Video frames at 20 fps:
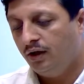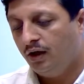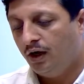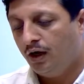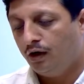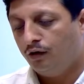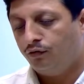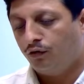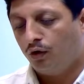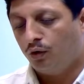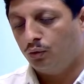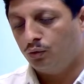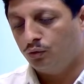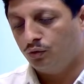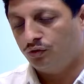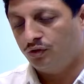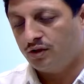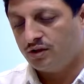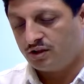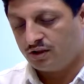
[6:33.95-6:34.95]
and follow
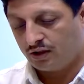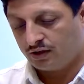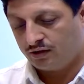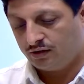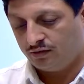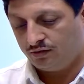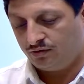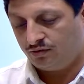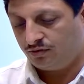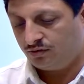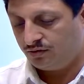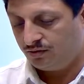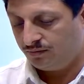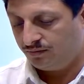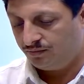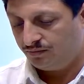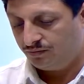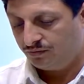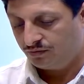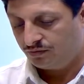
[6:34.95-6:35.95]
those instructions.
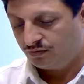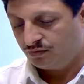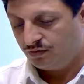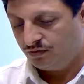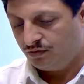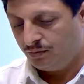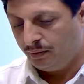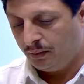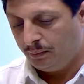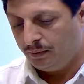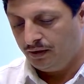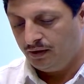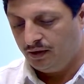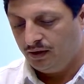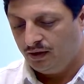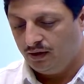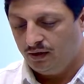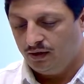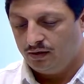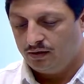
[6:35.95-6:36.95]
So maybe
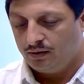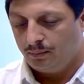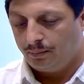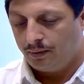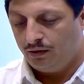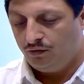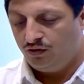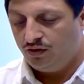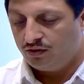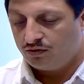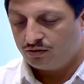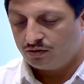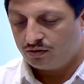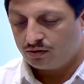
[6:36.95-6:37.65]
previous